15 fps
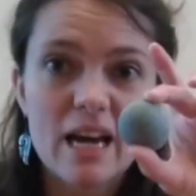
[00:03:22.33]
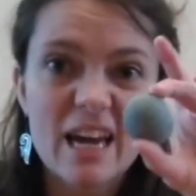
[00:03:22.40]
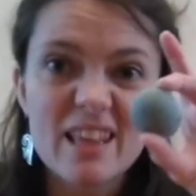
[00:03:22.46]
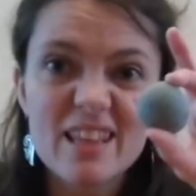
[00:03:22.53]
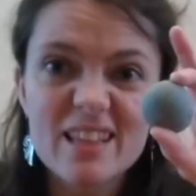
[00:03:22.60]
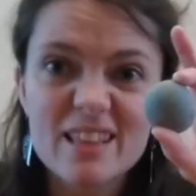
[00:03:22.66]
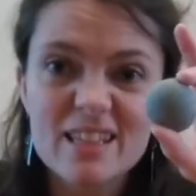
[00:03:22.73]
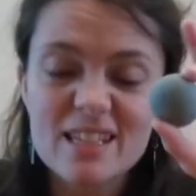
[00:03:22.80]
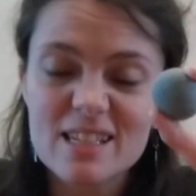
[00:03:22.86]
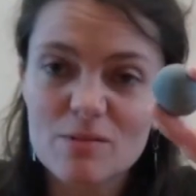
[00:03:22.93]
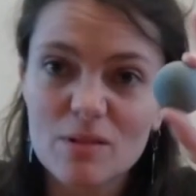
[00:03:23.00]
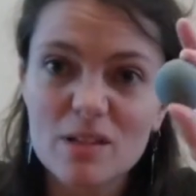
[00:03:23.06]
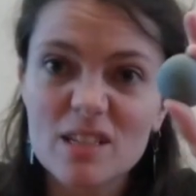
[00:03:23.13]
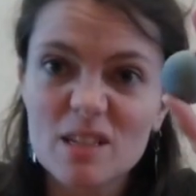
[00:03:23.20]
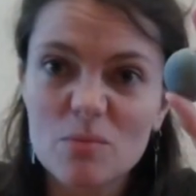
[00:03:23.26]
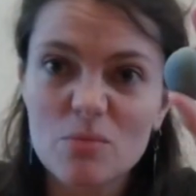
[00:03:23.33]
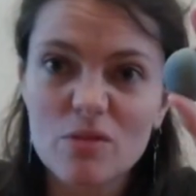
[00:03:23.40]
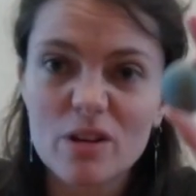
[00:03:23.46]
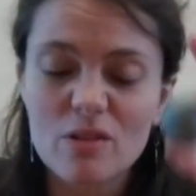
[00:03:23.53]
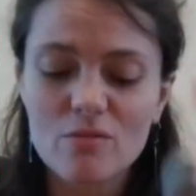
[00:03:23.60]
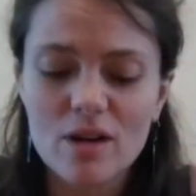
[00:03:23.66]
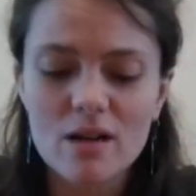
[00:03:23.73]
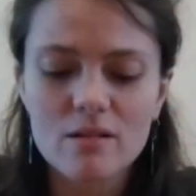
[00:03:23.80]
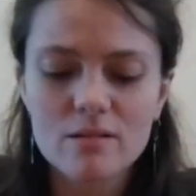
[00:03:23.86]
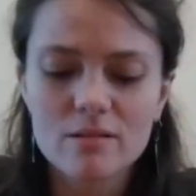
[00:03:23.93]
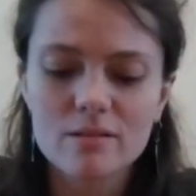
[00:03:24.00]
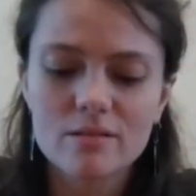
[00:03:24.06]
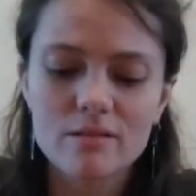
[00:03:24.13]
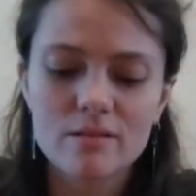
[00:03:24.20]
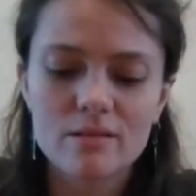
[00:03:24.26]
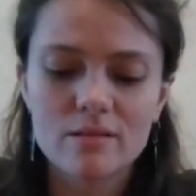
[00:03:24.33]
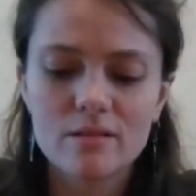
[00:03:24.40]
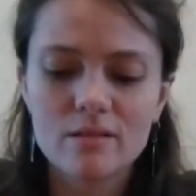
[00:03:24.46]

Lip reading: I think this one did pretty well.